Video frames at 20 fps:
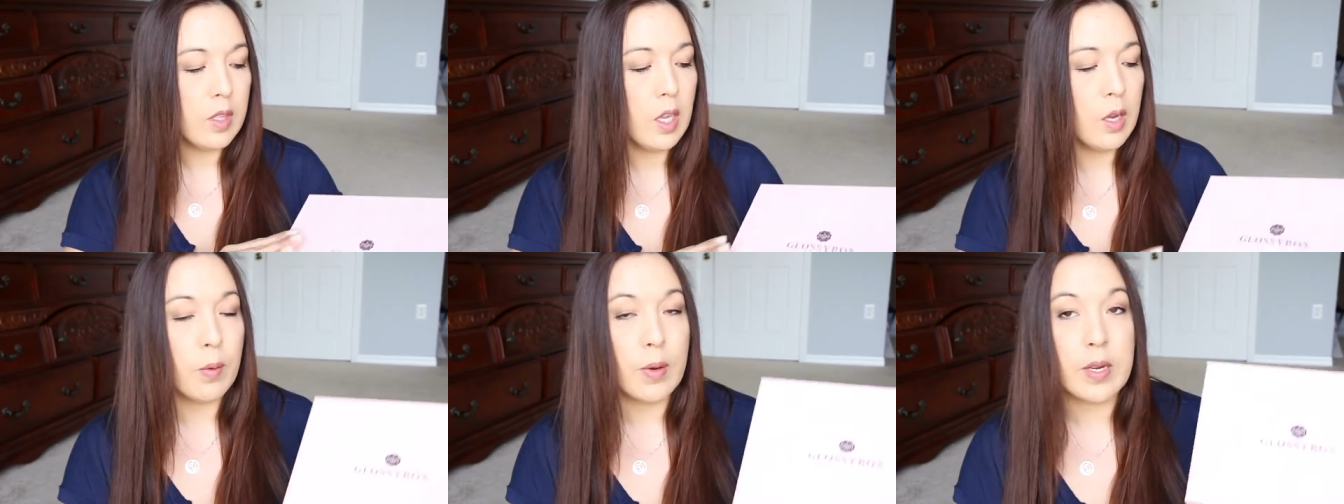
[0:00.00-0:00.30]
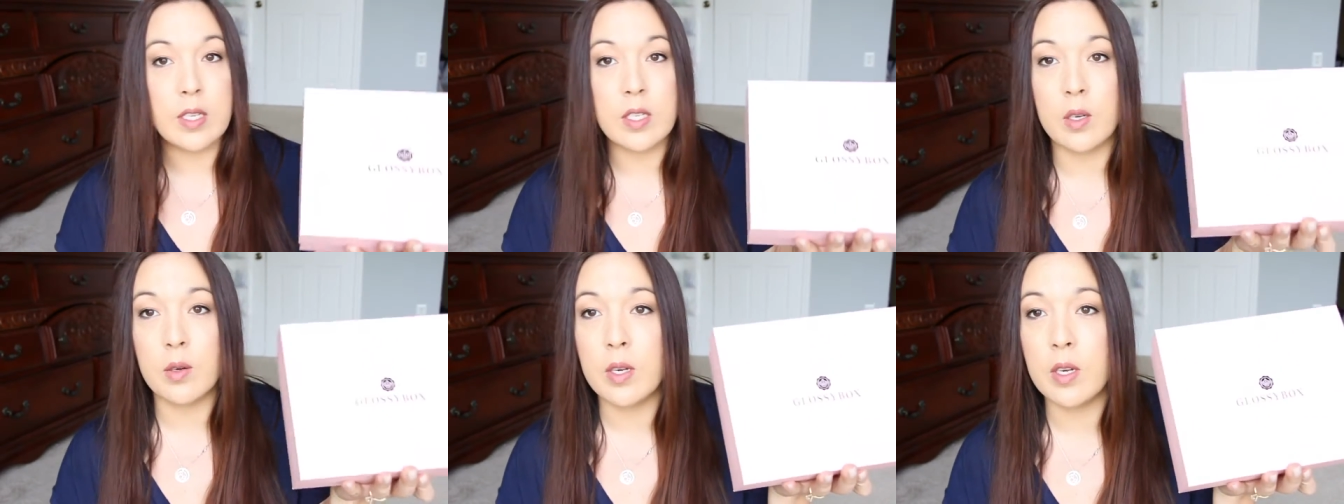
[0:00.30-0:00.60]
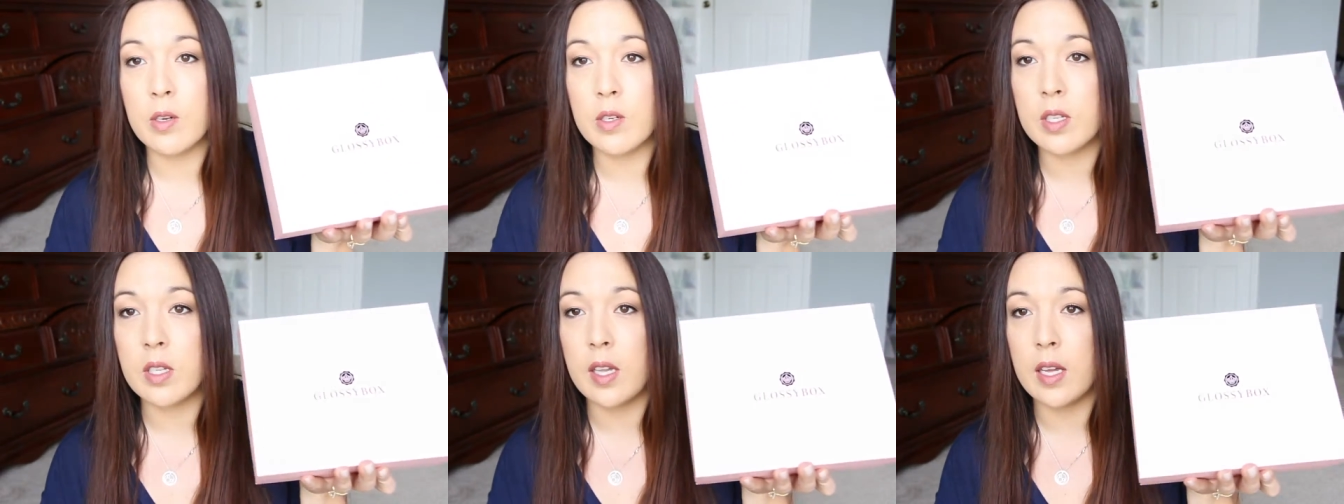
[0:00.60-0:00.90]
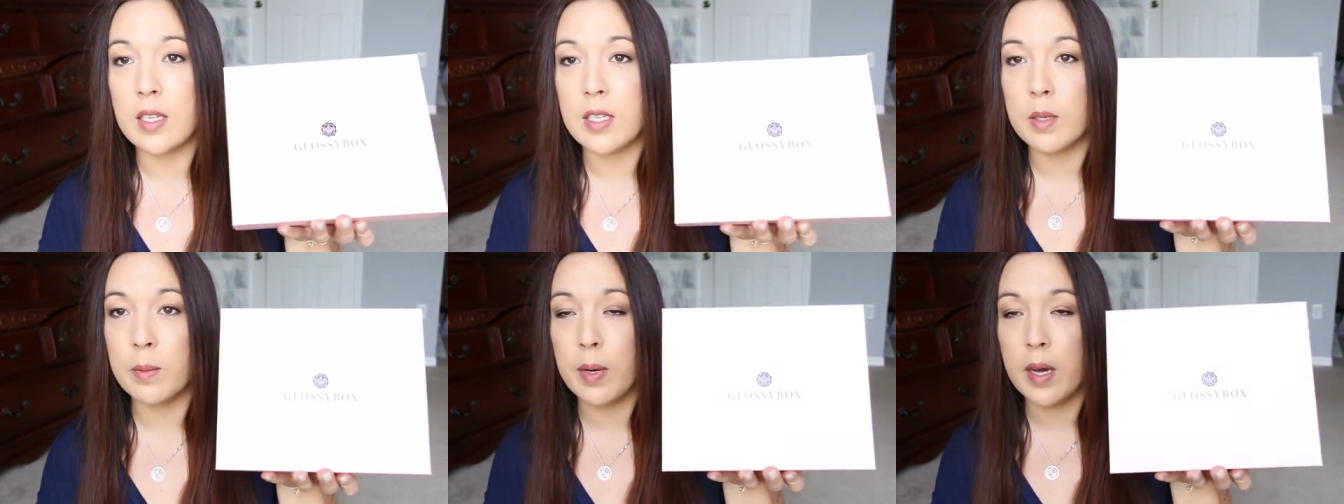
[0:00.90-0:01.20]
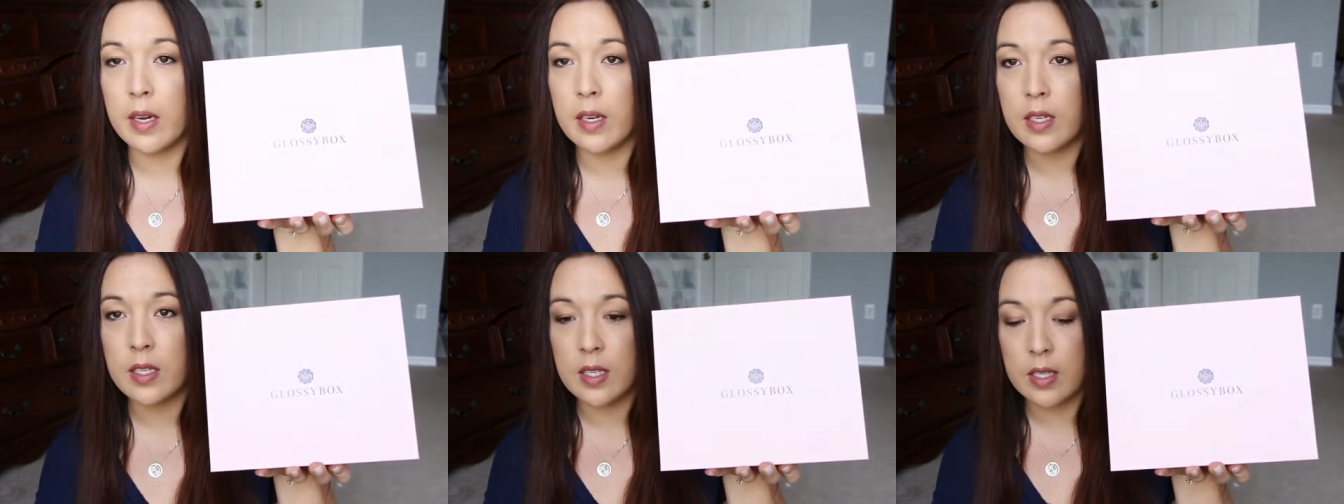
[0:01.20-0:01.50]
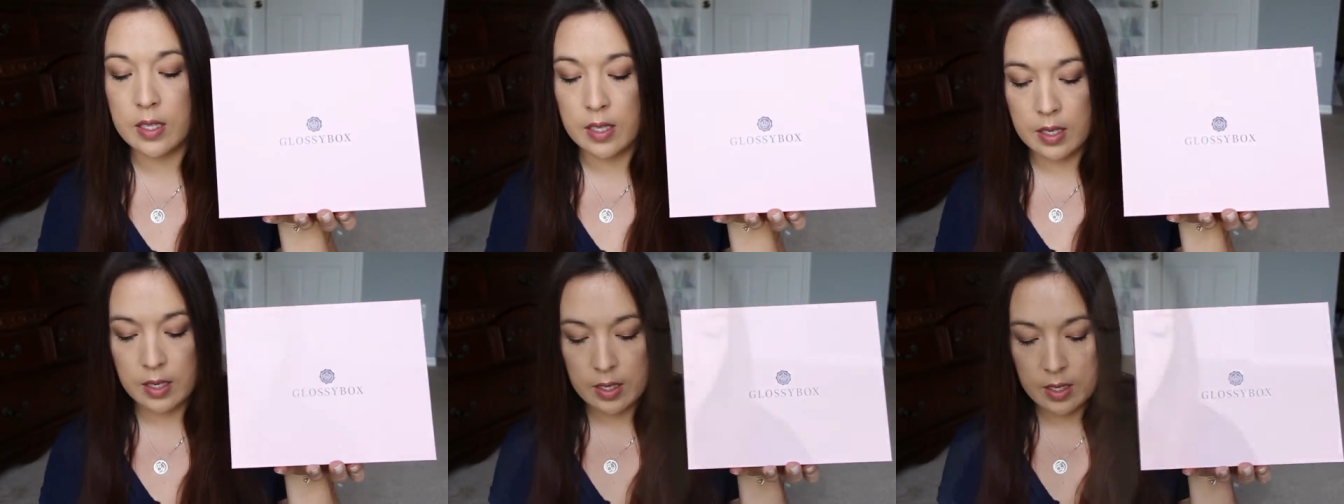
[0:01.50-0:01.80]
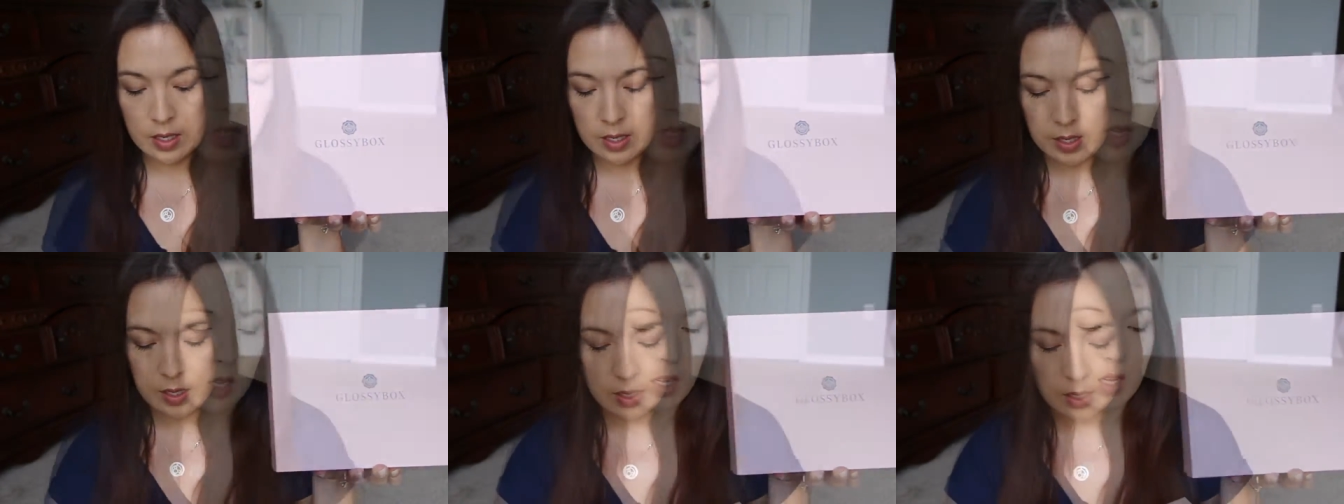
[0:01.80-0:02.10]
All right, so here's Glossybox.
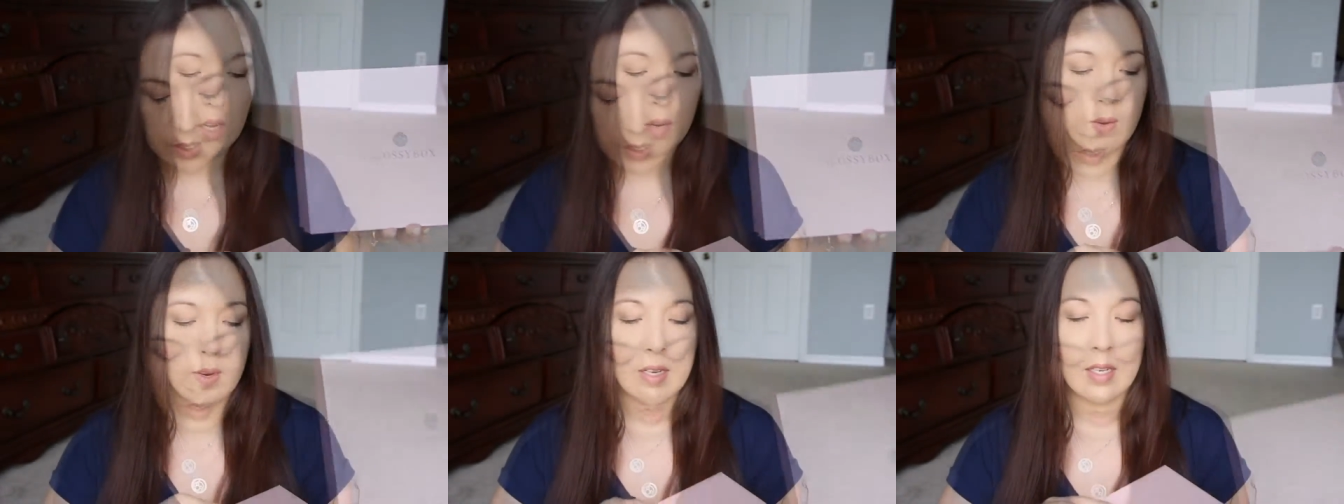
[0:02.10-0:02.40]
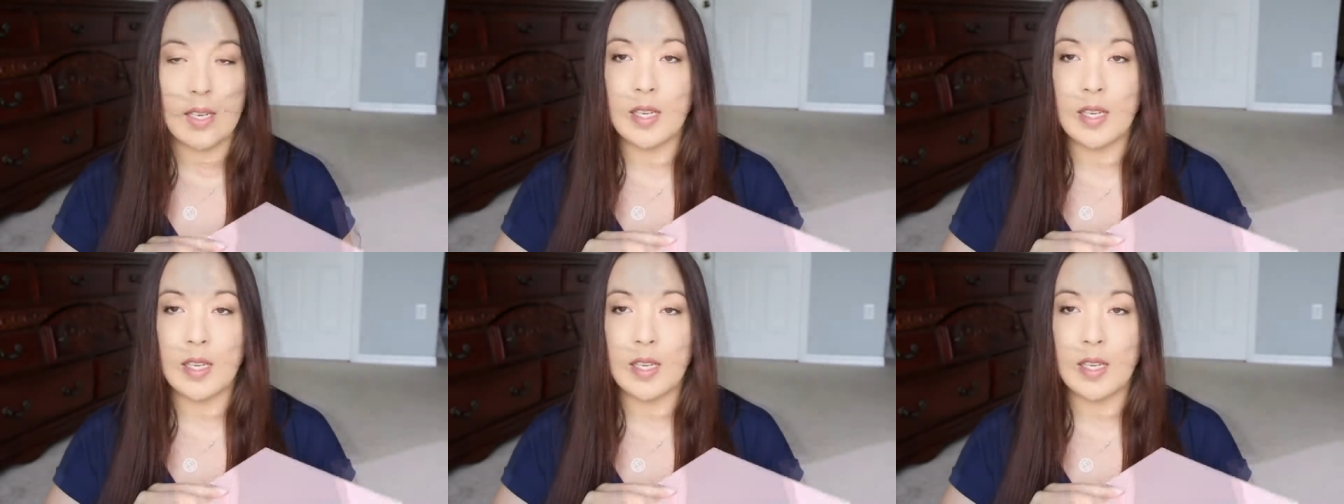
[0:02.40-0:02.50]
All right,